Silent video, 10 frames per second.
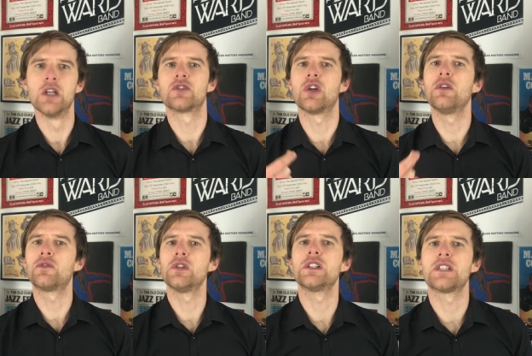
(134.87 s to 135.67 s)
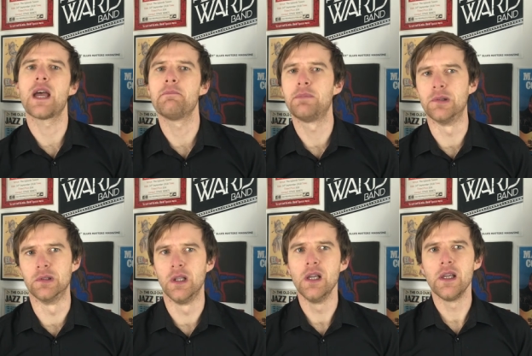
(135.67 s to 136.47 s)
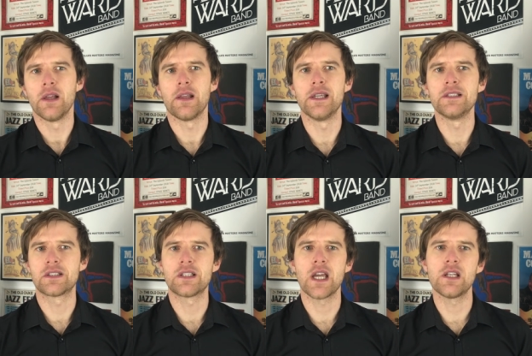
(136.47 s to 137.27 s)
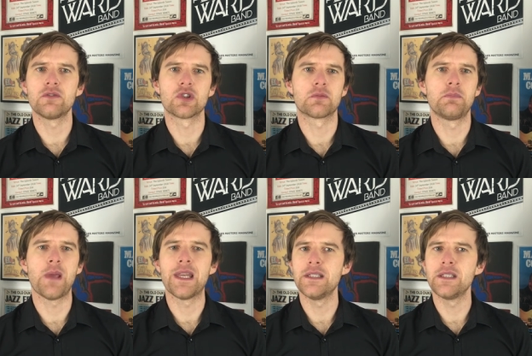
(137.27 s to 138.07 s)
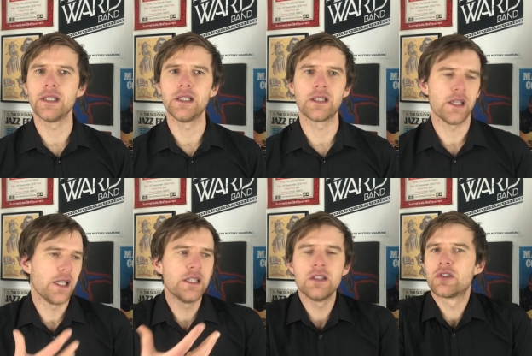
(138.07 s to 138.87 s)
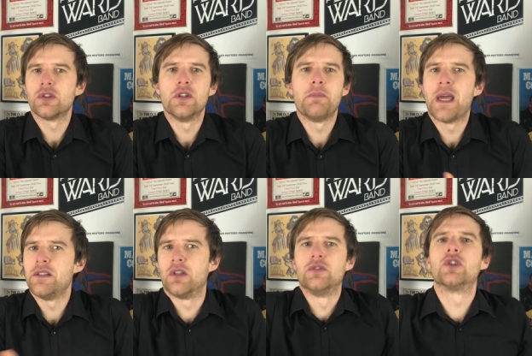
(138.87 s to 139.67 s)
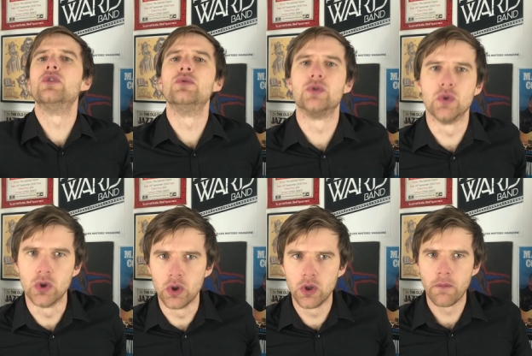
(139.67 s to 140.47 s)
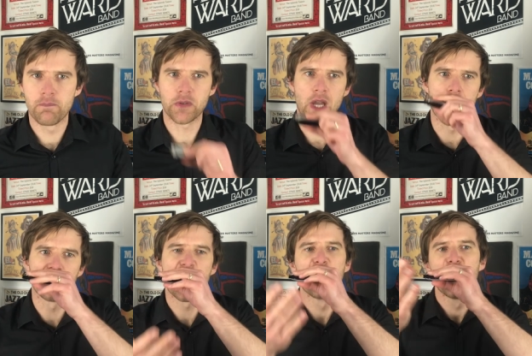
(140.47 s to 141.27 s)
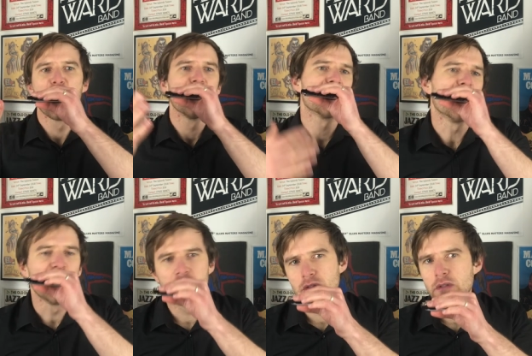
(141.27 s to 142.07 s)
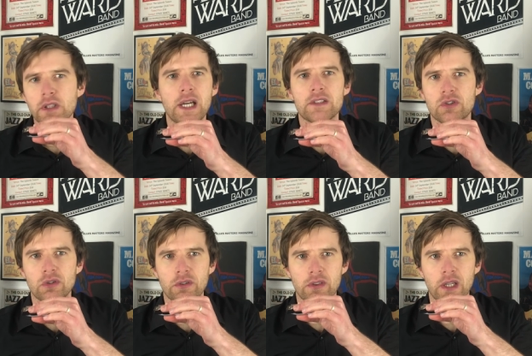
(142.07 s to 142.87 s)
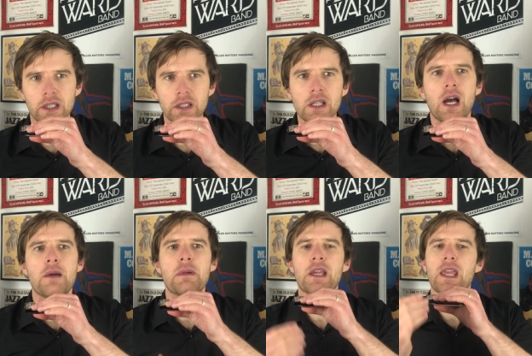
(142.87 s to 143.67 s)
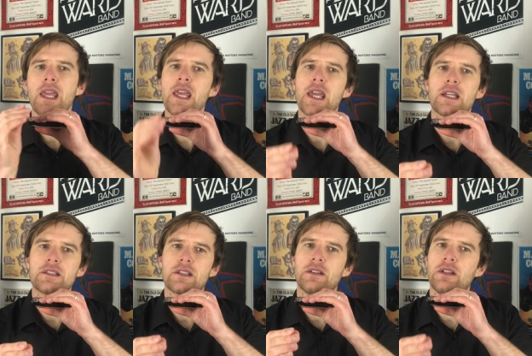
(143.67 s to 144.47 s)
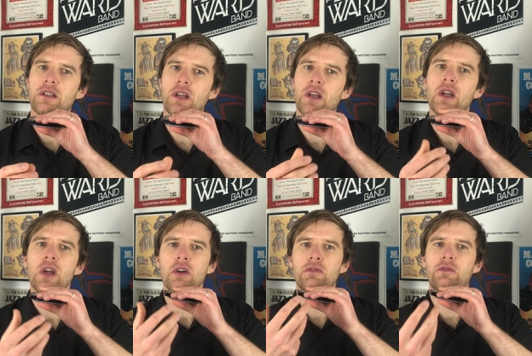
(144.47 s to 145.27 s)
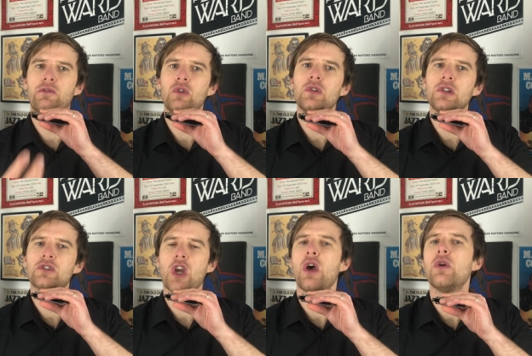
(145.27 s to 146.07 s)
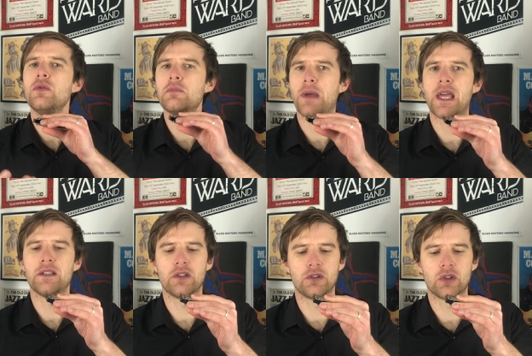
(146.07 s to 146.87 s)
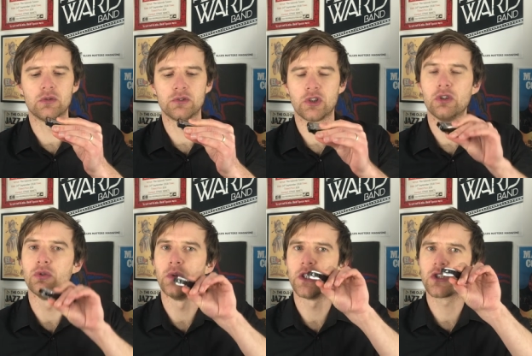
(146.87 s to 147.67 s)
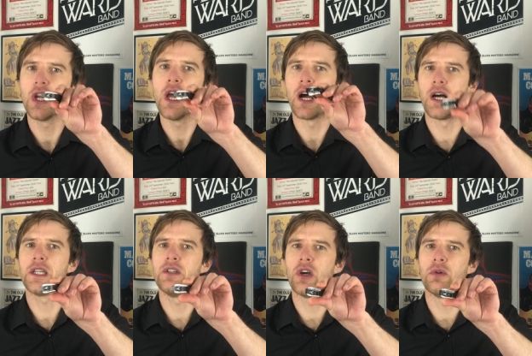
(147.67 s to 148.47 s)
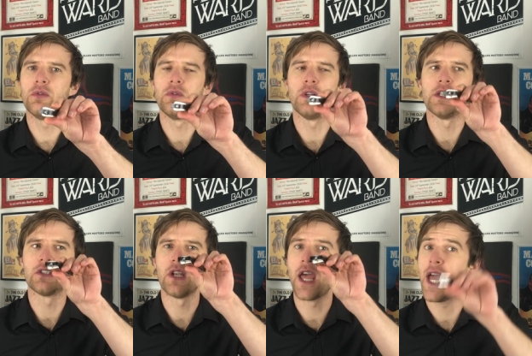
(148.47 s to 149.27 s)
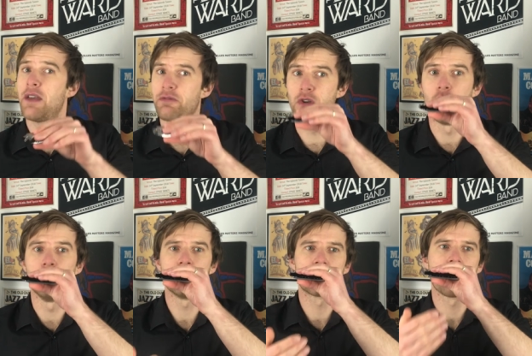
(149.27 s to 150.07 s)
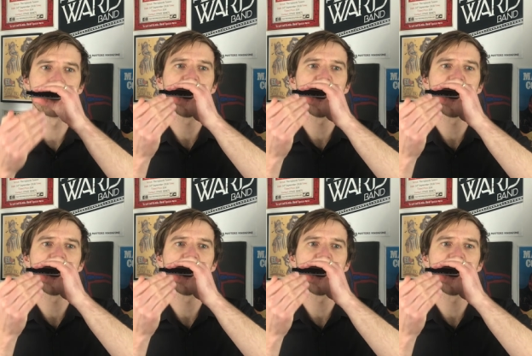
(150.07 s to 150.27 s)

So for example, instead of just bending into the bend on two draw, kind of that sort of thing, I might hit the full tone bend on hole two, which I know is an F note.